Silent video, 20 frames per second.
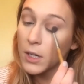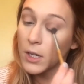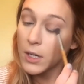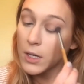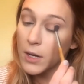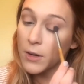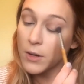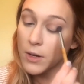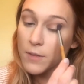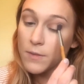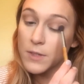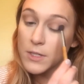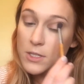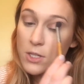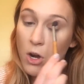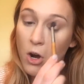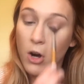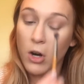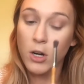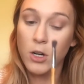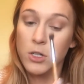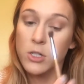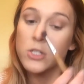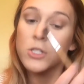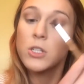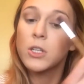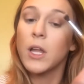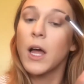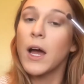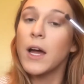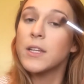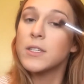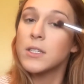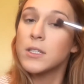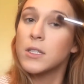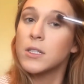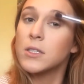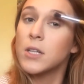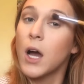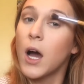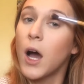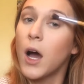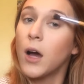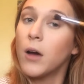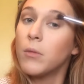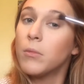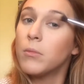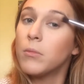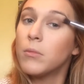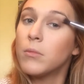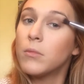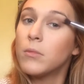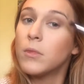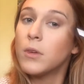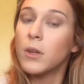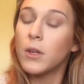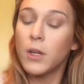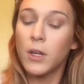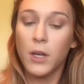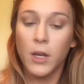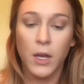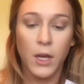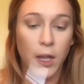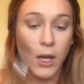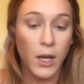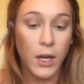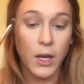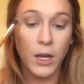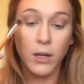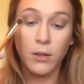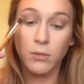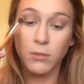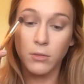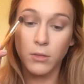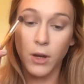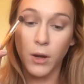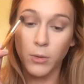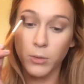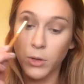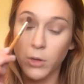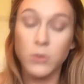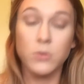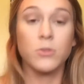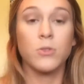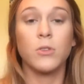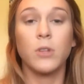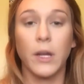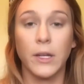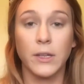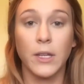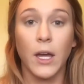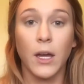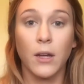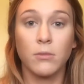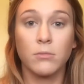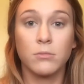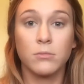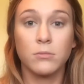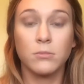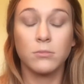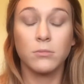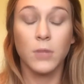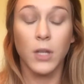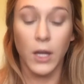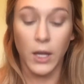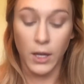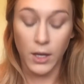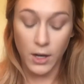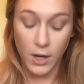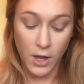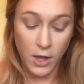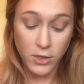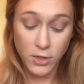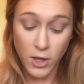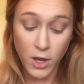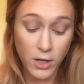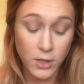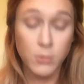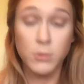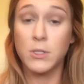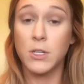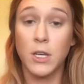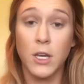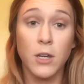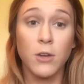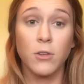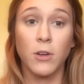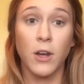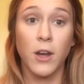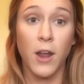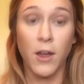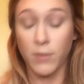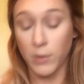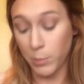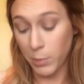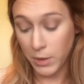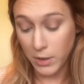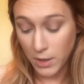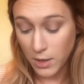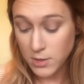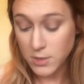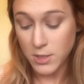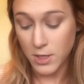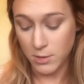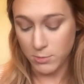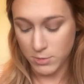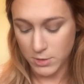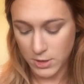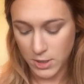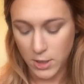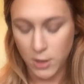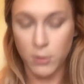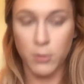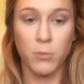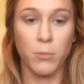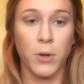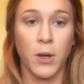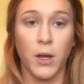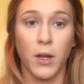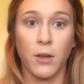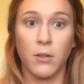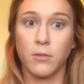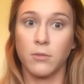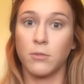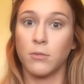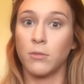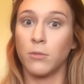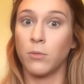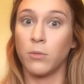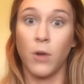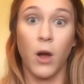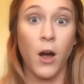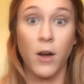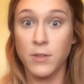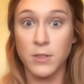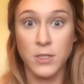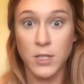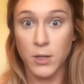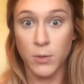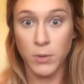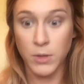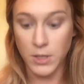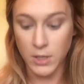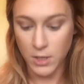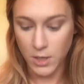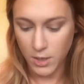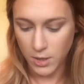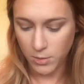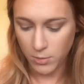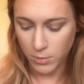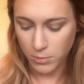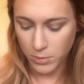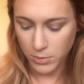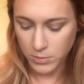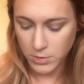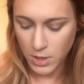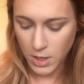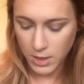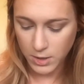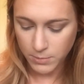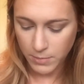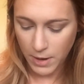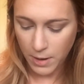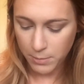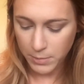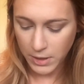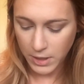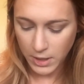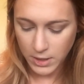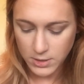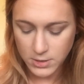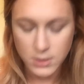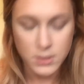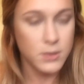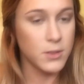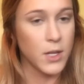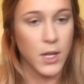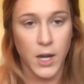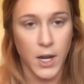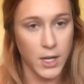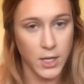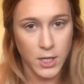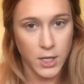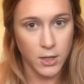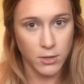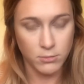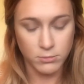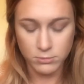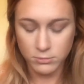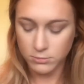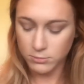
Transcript: And I would have these harsh lines at the top, and I would go to school like that. And I thought it was cute, and everybody else thought it was cute, but obviously we did not know what we were talking about, because that ain't cute.